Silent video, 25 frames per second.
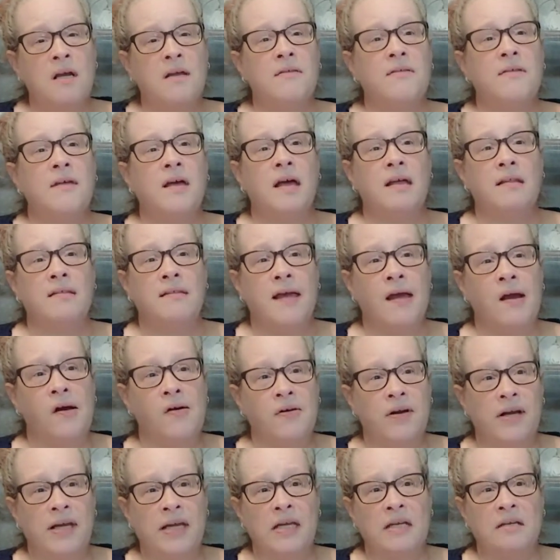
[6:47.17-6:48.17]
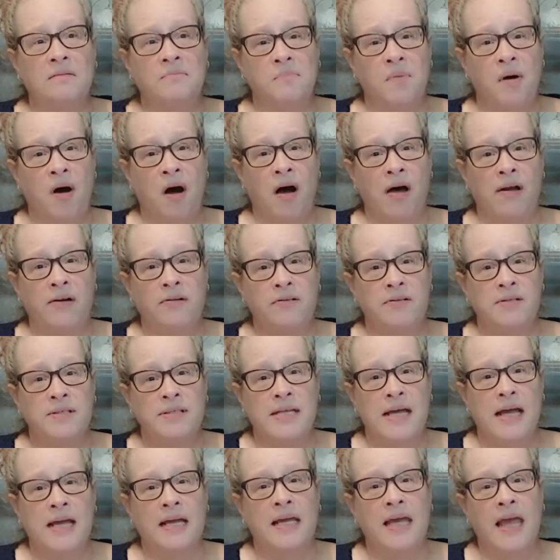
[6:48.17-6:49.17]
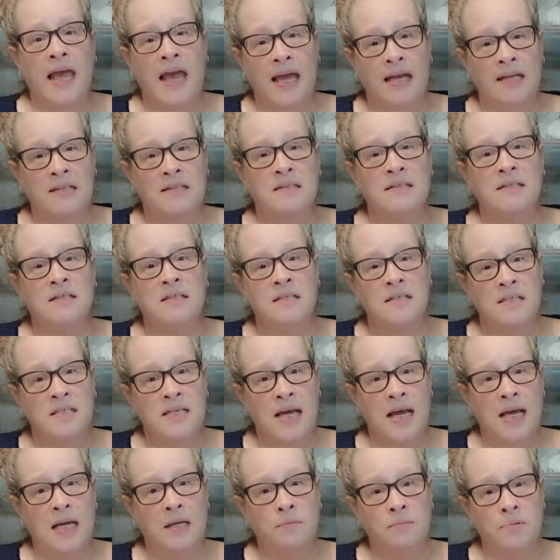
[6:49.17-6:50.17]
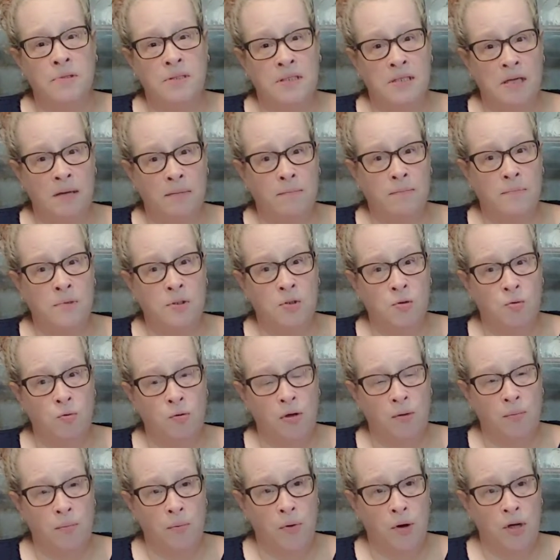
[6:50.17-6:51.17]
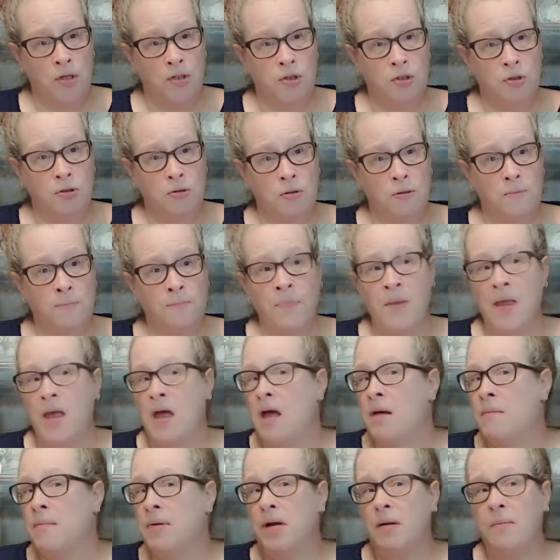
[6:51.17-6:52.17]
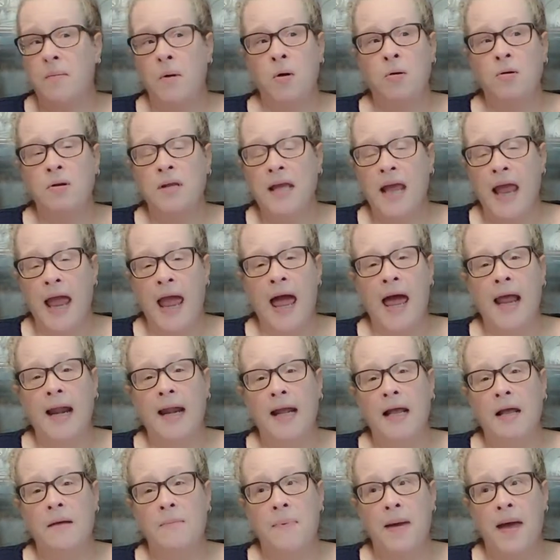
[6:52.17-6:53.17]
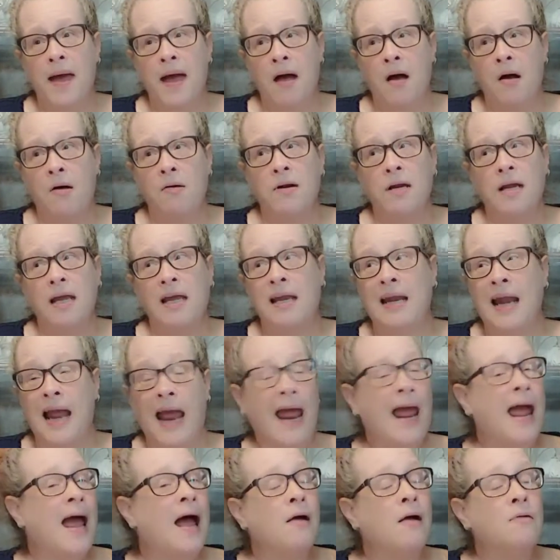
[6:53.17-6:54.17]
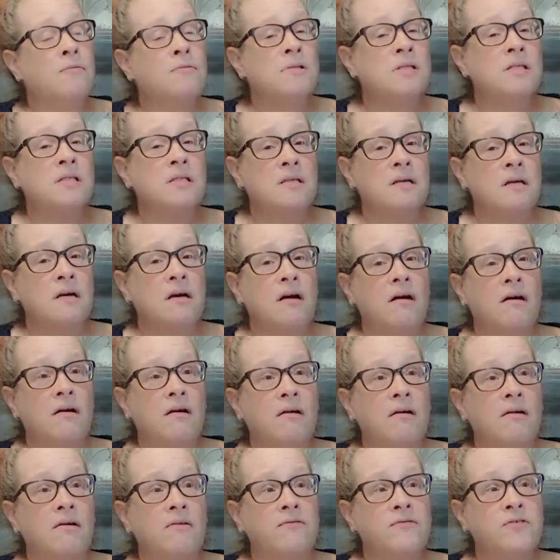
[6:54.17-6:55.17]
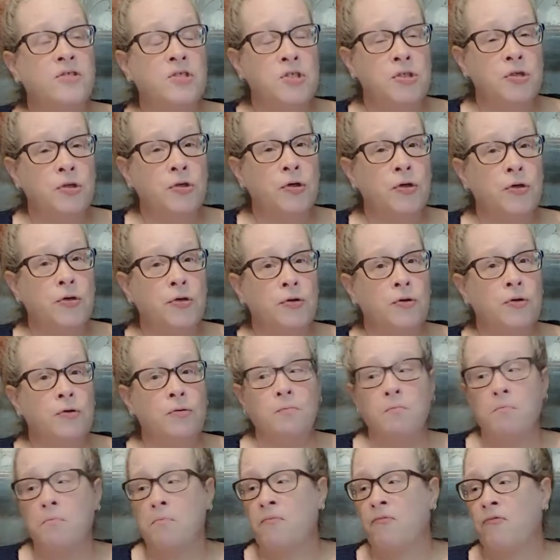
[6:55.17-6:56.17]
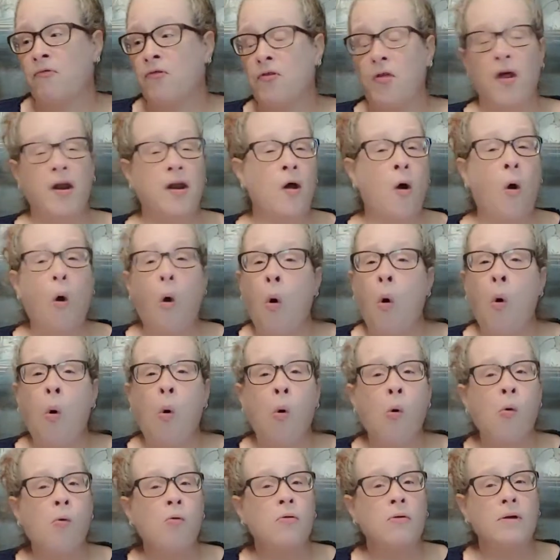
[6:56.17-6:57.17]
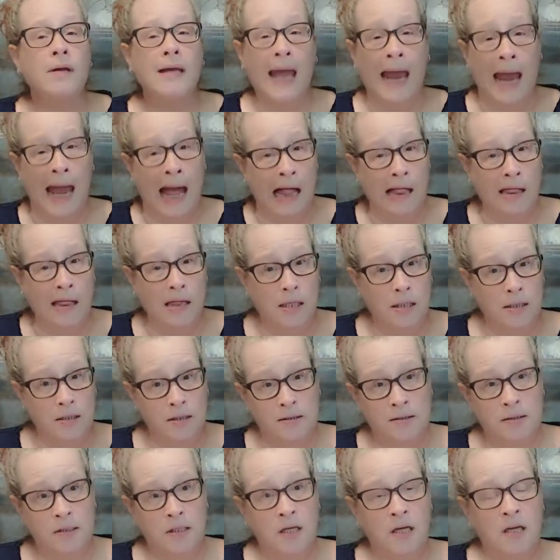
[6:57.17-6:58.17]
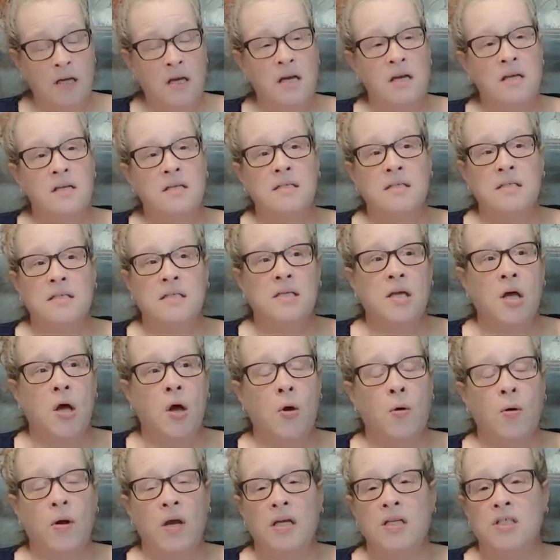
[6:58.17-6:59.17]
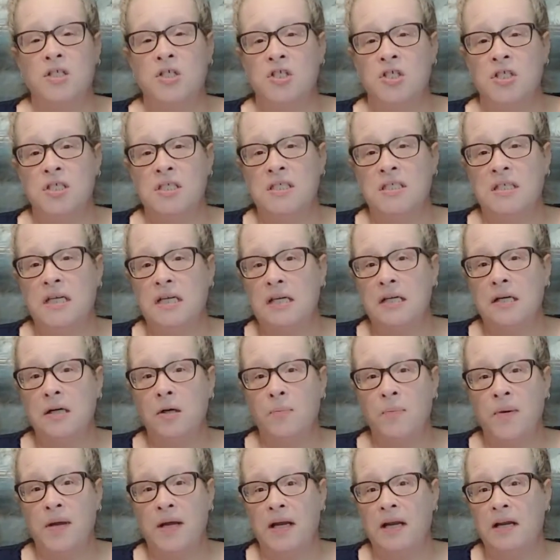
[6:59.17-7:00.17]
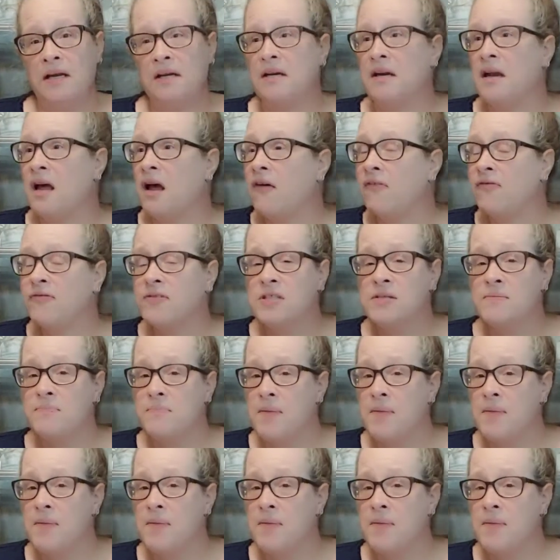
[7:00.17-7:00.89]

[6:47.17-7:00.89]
that they are in bottles that can sustain some sort of pressure. But I'm only adding about an ounce of sugar for that whole gallon. So it's just a little bit, enough to